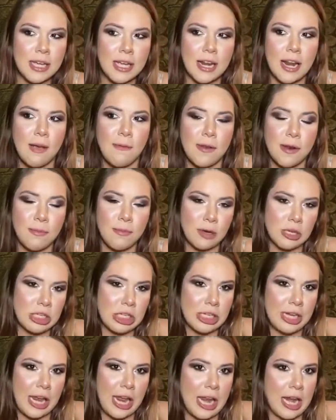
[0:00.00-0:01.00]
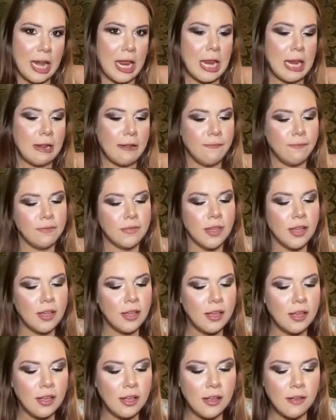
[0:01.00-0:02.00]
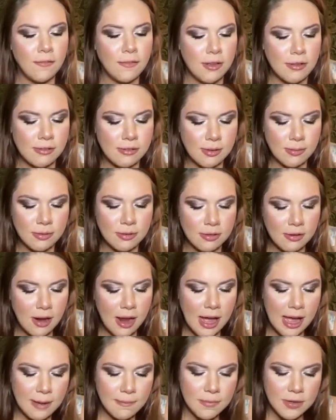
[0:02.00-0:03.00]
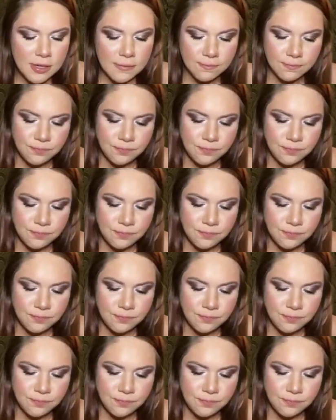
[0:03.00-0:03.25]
and I would appreciate it if you subscribed.